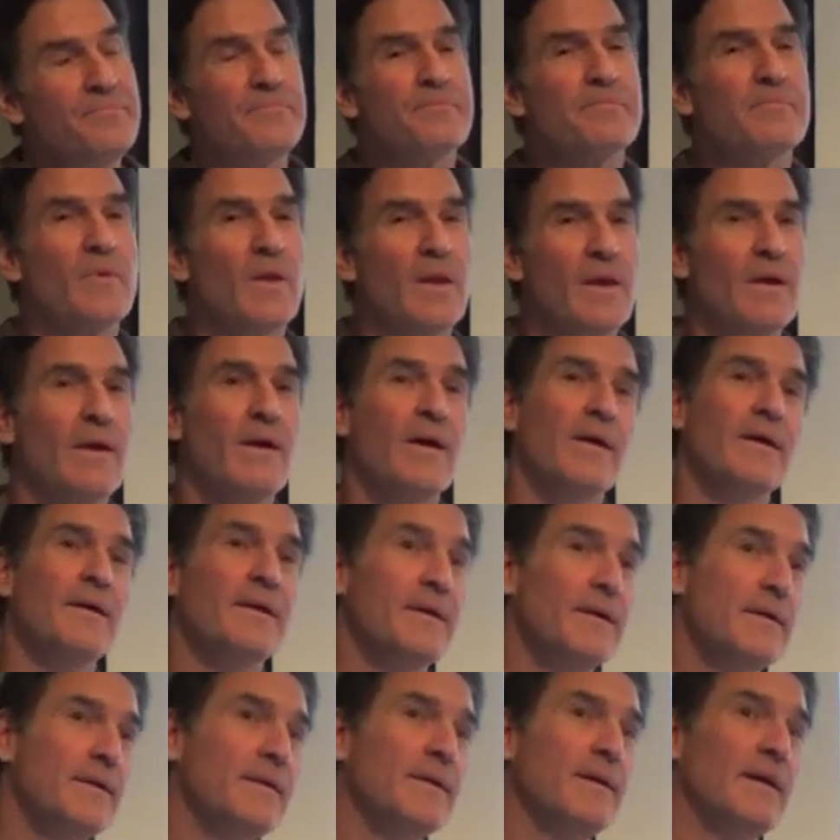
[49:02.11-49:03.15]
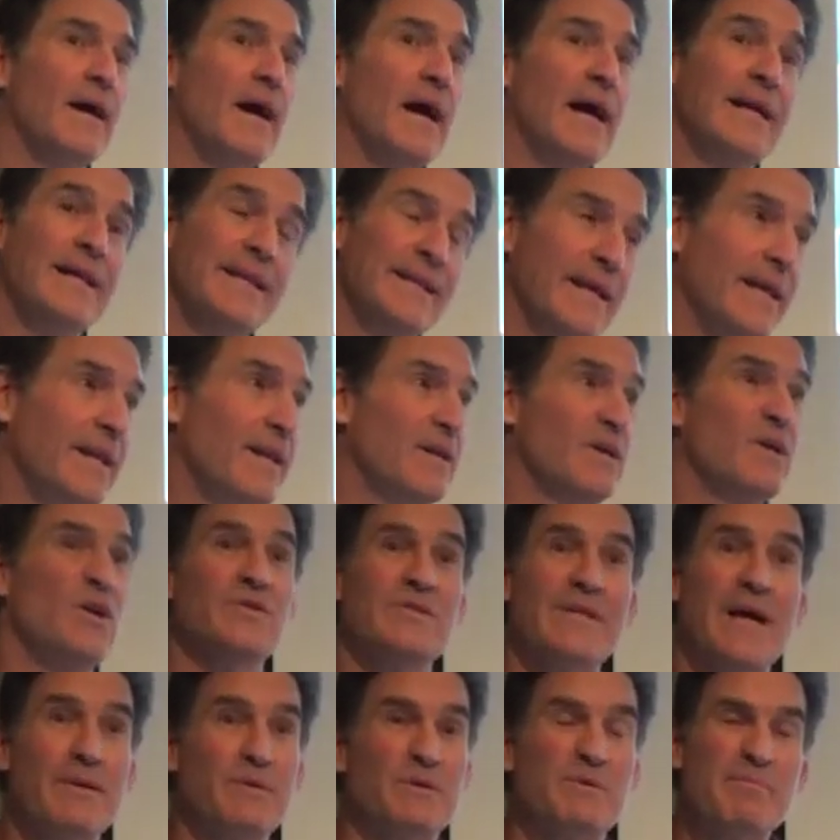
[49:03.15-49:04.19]
you, you did it. I did it
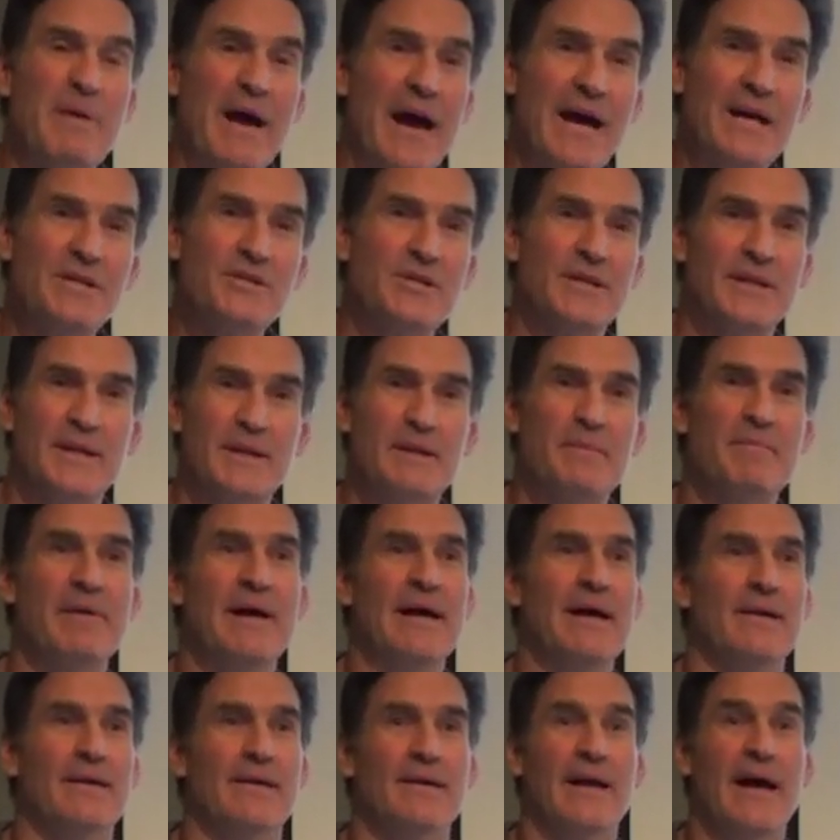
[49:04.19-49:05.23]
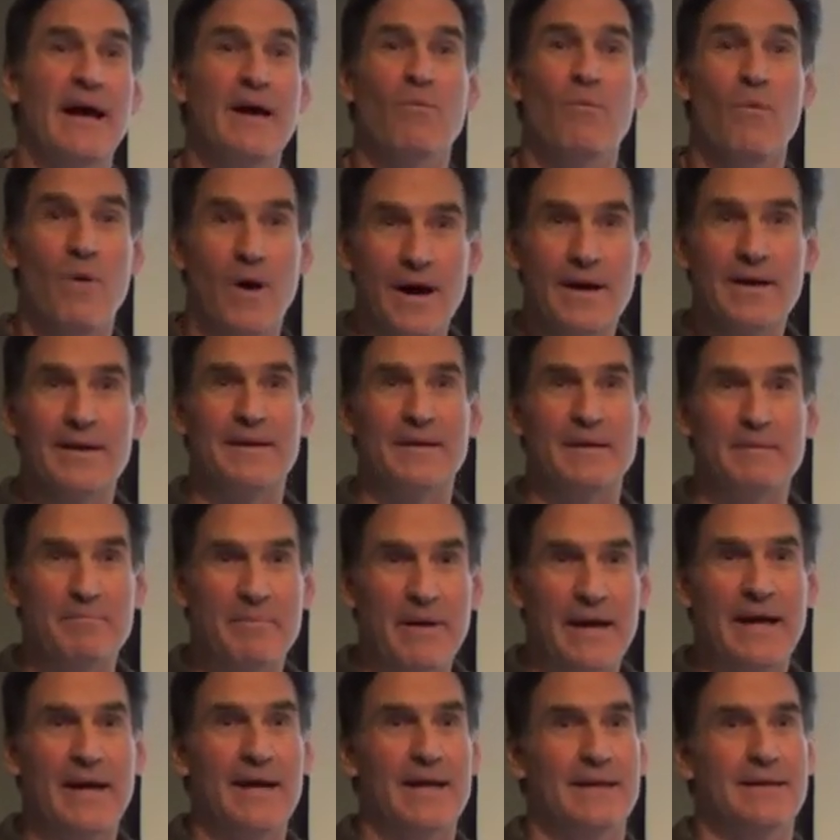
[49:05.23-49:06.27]
because I was passionate about it. I wanted it
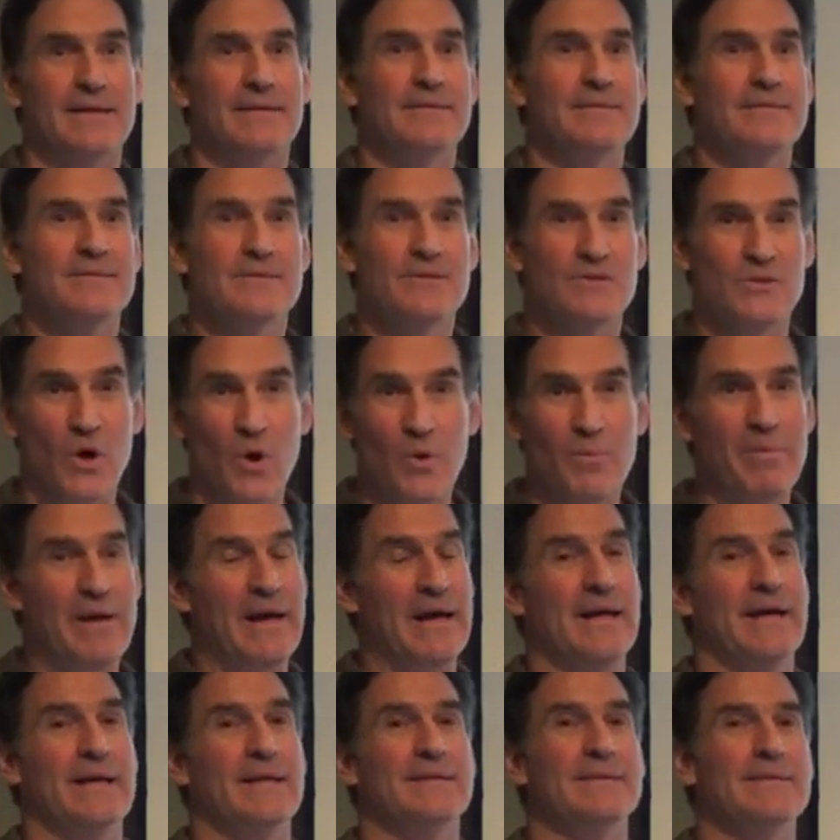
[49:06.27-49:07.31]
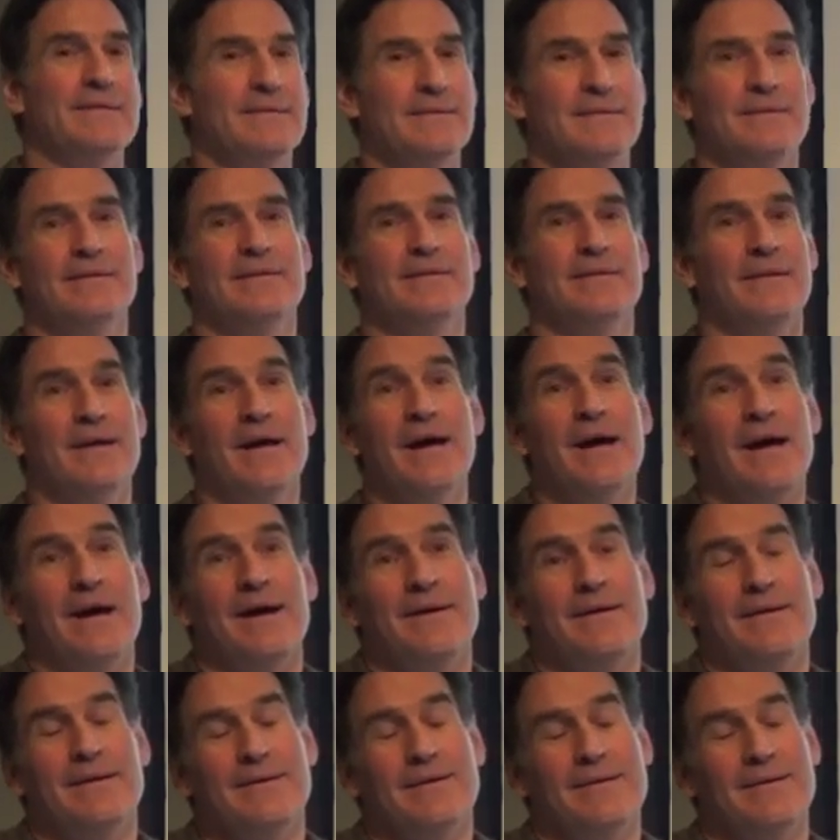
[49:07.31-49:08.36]
bad, so bad,
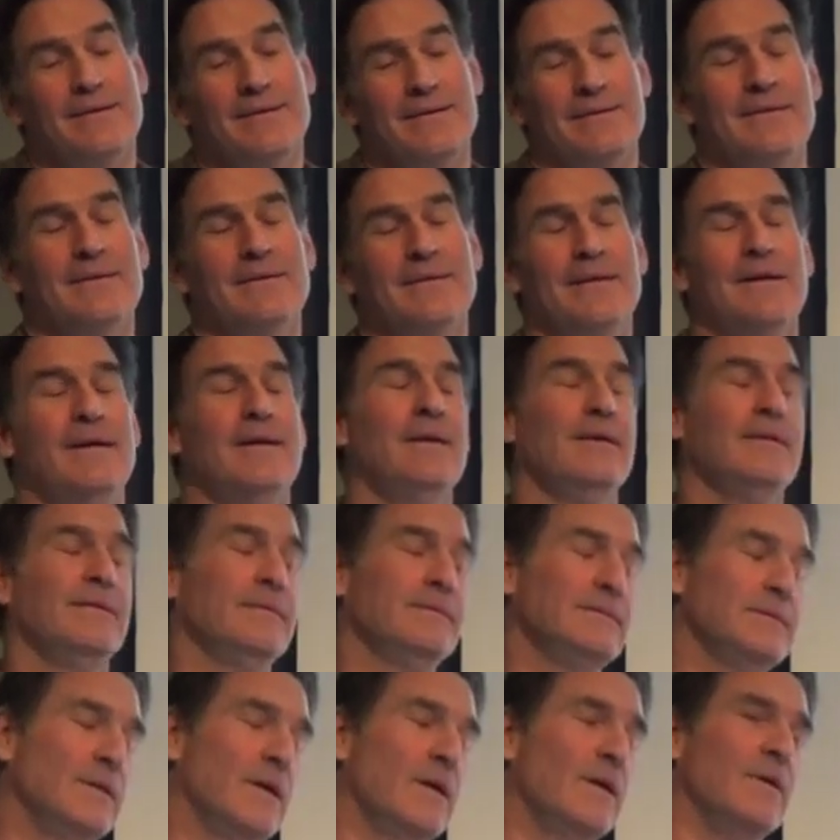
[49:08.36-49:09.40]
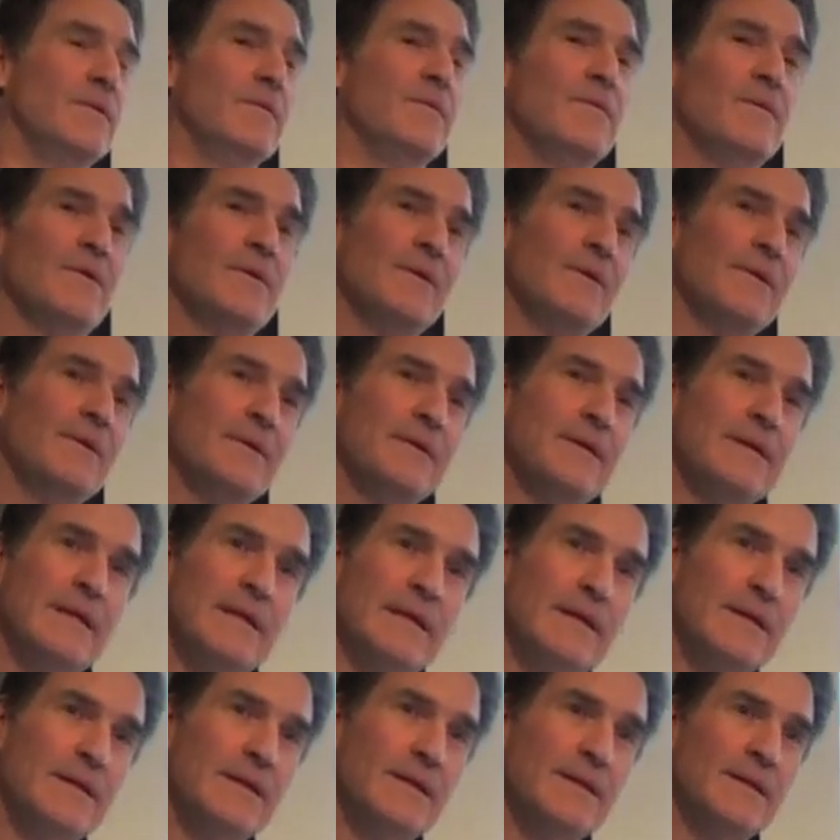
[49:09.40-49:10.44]
yeah. And so, why
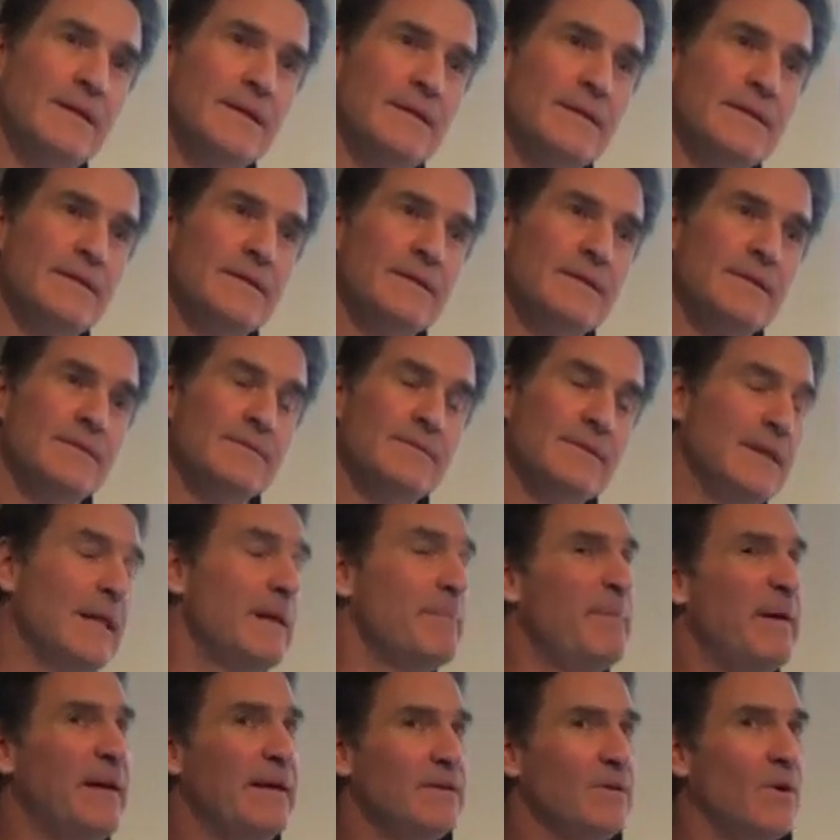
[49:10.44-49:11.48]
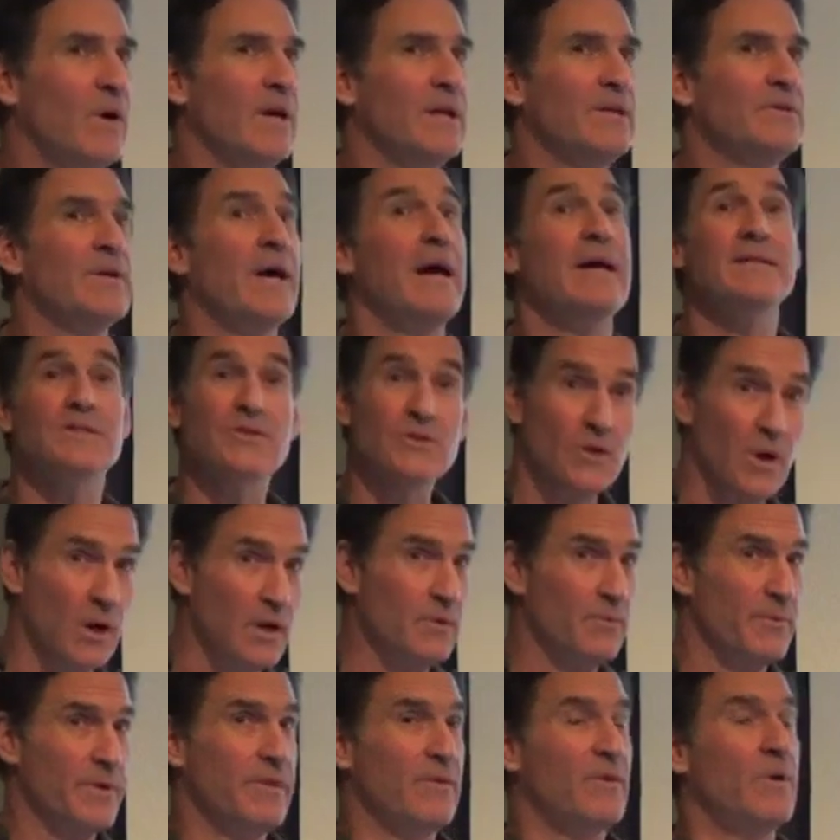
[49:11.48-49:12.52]
pastel? Well, I paint oil. I
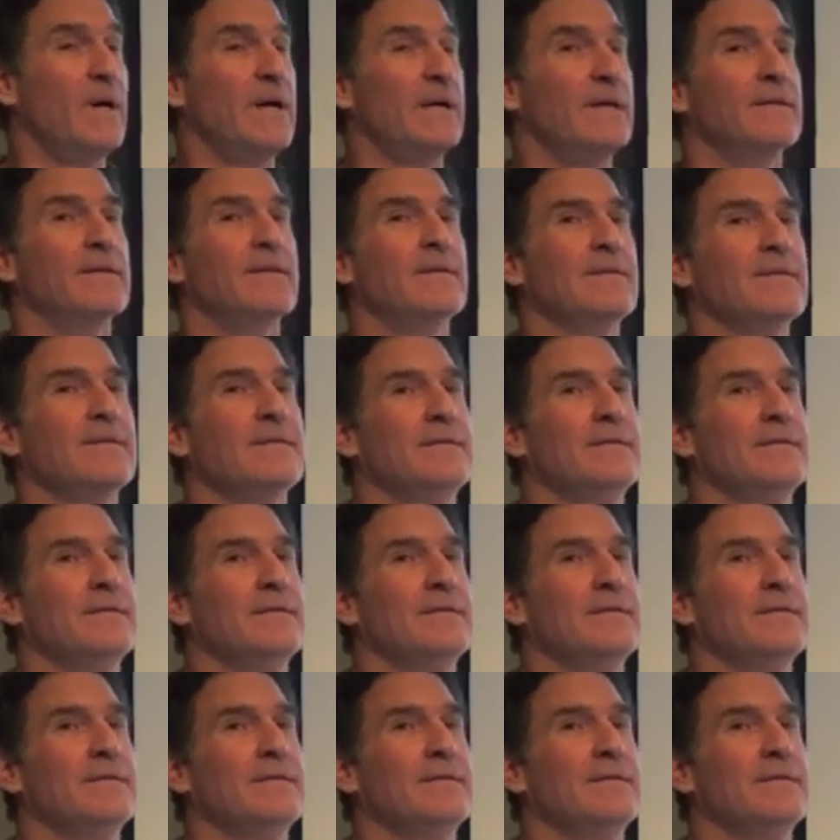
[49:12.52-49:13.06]
started with oil.